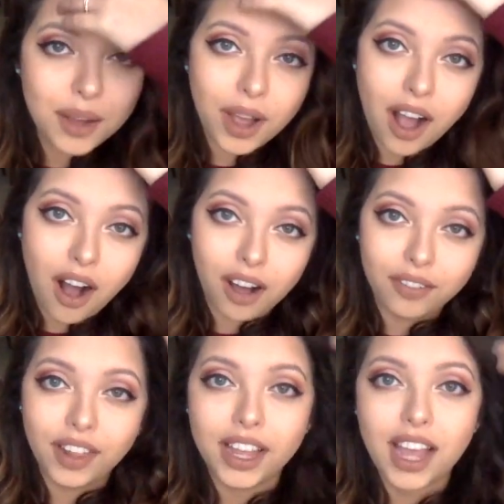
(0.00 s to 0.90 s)
went
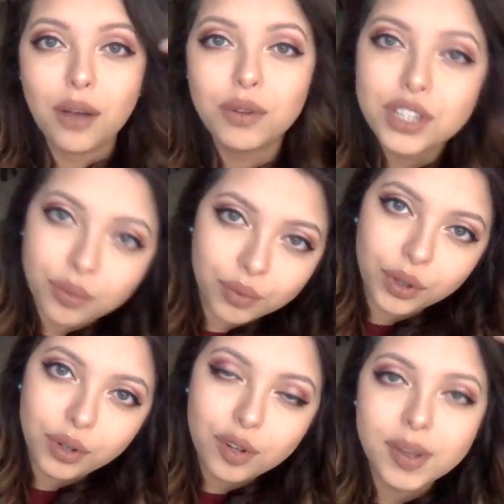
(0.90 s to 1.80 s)
off. Like, I wasn't
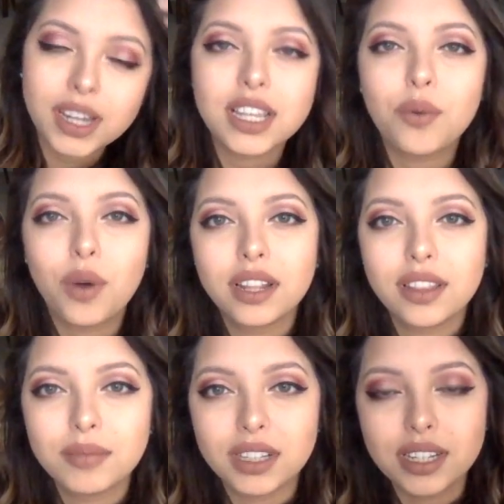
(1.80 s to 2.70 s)
rude because I wanted
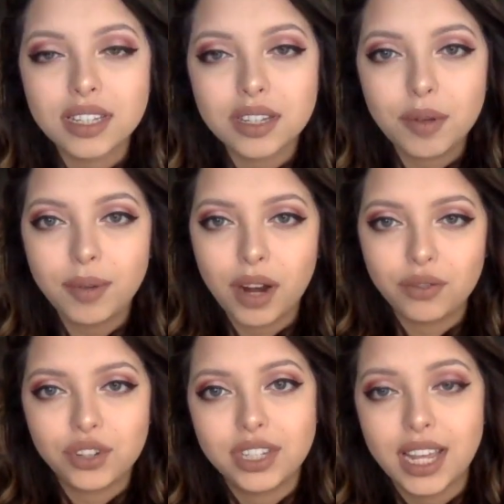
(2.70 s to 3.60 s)
them to listen to me, but I
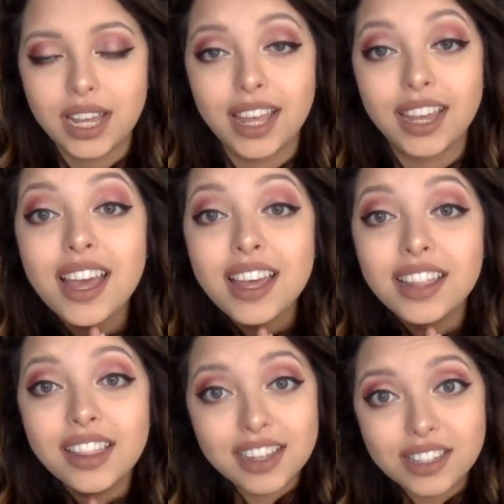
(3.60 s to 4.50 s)
was just saying, like,
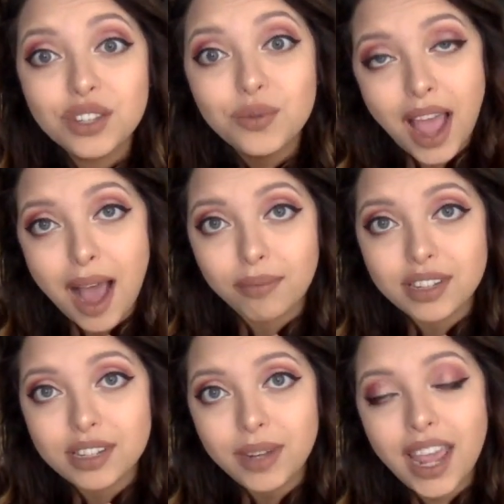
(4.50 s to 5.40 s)
this is what happened
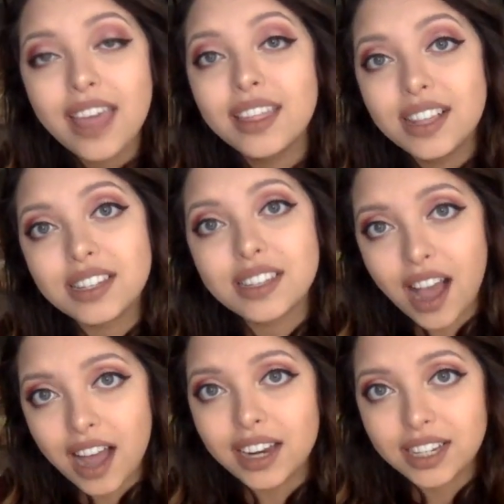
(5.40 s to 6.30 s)
to me and this is
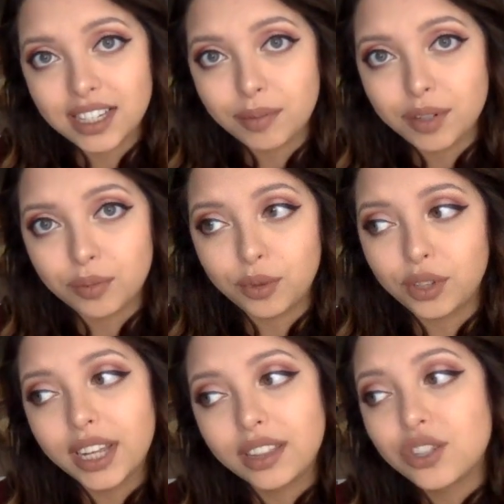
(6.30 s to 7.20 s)
unacceptable.
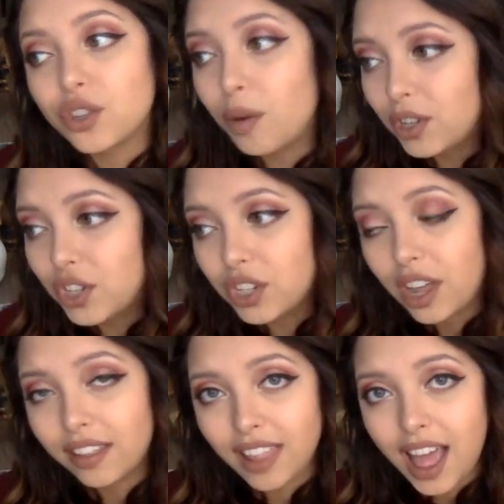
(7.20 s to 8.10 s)
Like, so much is
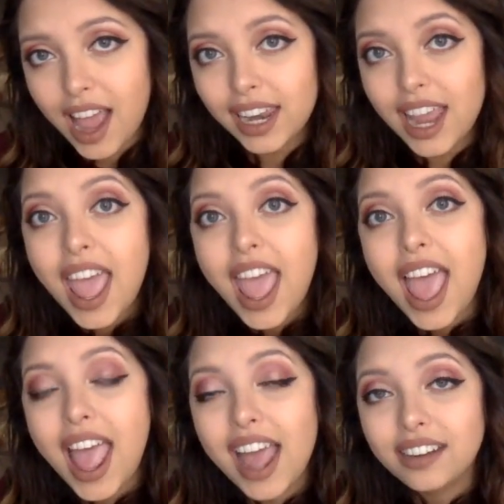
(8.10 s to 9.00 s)
on the line.
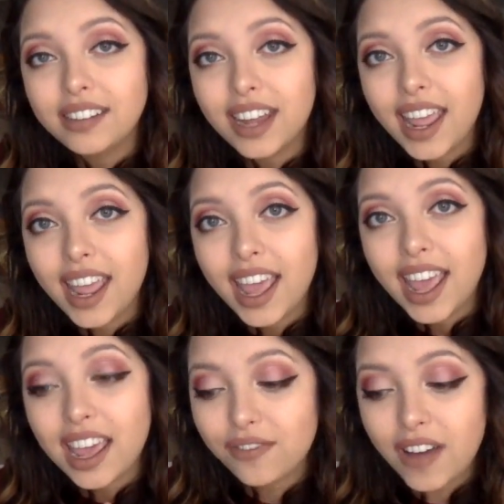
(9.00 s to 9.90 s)
And
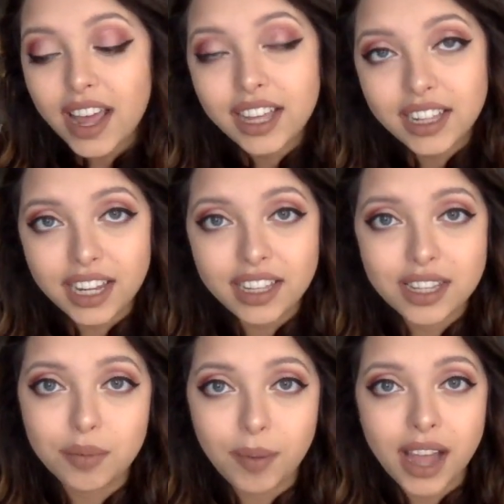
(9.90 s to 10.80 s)
if I click
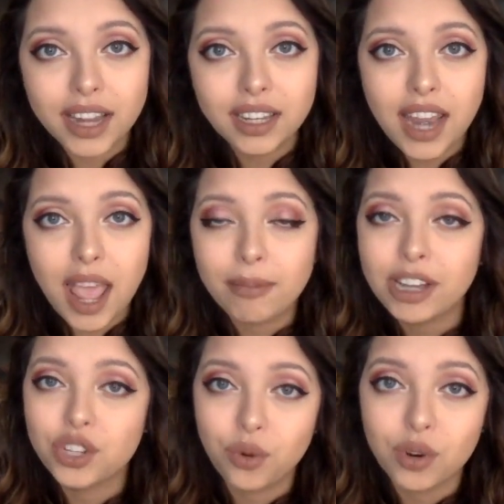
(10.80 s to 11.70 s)
this button and my
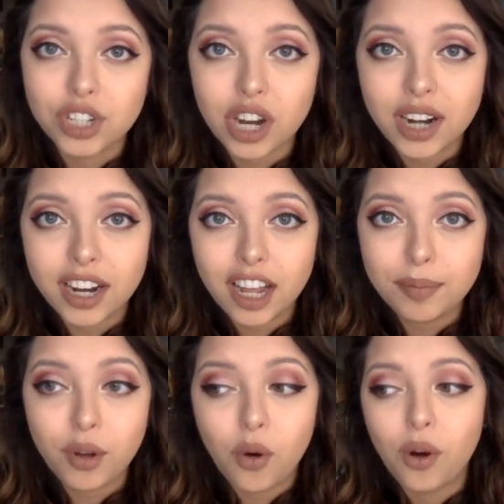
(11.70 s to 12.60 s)
scores are not up,
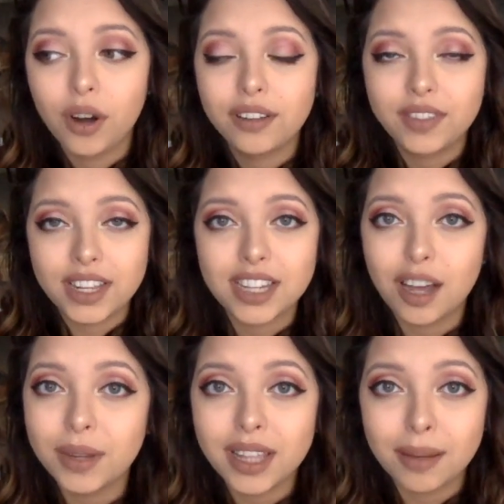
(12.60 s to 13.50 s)
or if they tell
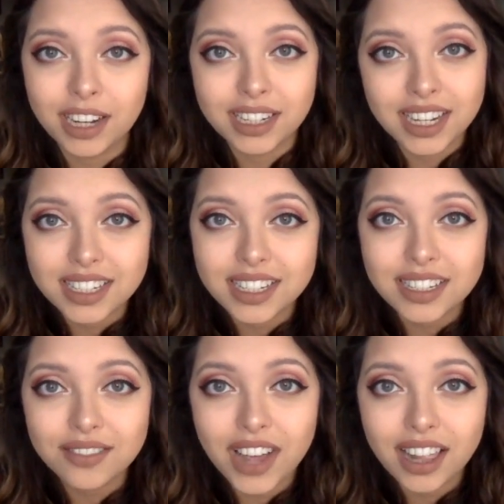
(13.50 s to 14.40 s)
me that my test is
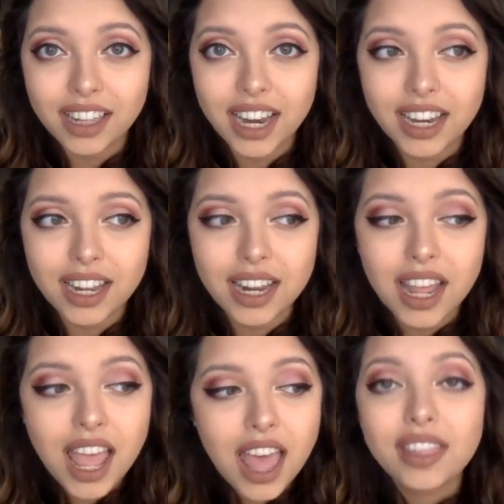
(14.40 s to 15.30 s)
invalidated,
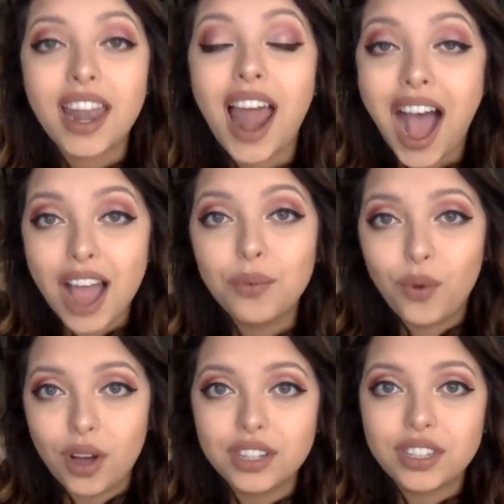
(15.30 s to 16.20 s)
then I
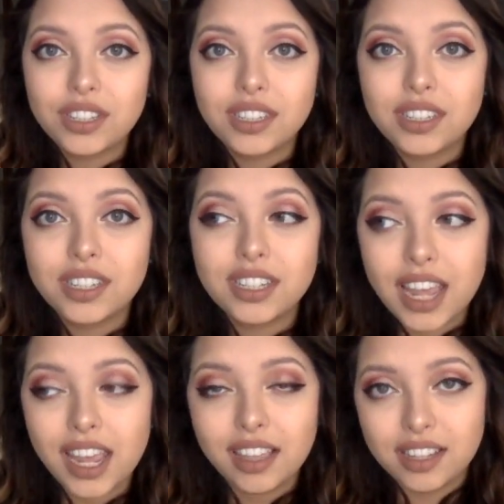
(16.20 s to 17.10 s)
want to
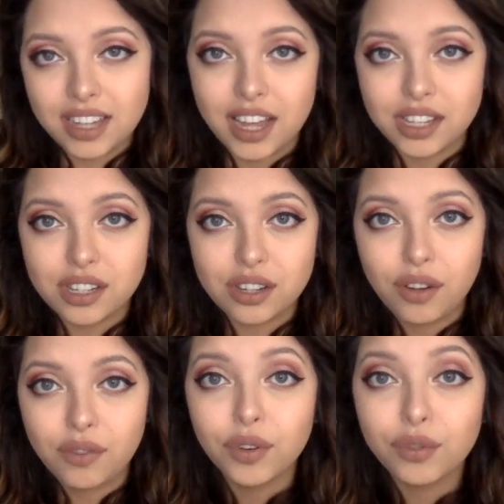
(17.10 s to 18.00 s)
take the test
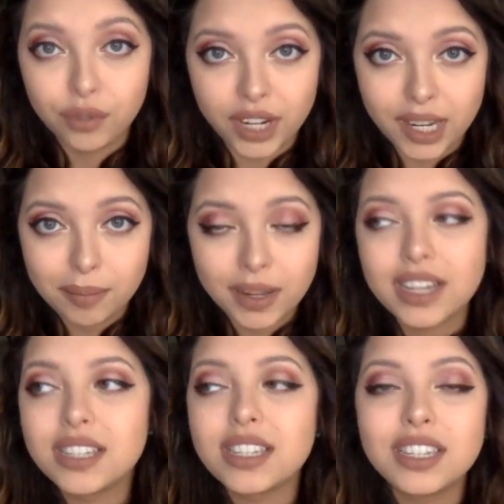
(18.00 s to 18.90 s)
for free
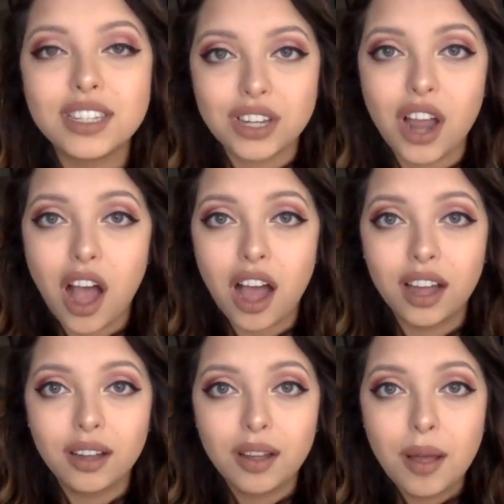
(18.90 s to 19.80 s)
because this is not
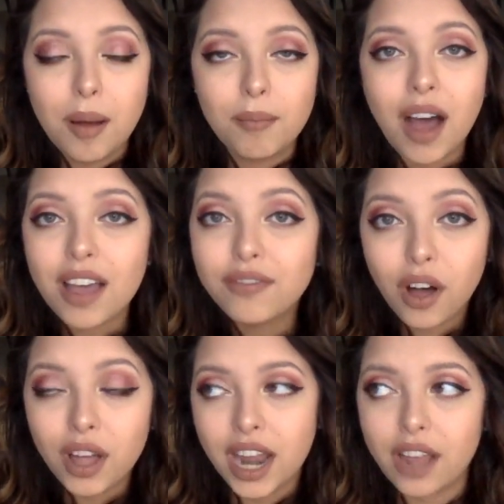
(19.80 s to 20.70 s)
my
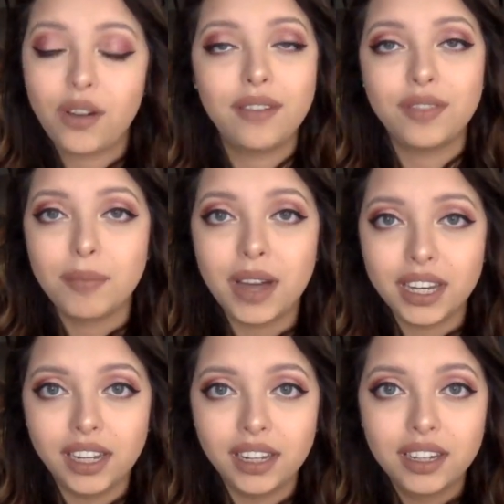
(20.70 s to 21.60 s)
fault and I don't have the
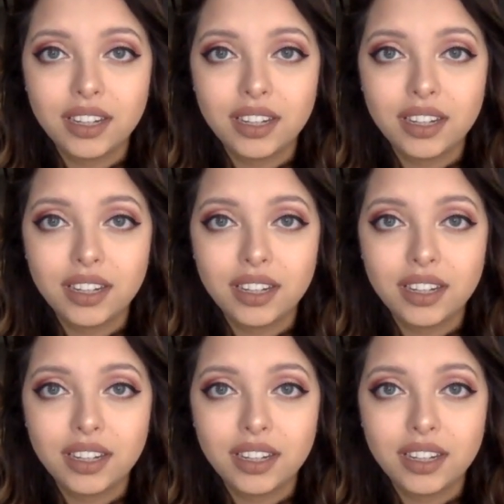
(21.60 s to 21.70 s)
money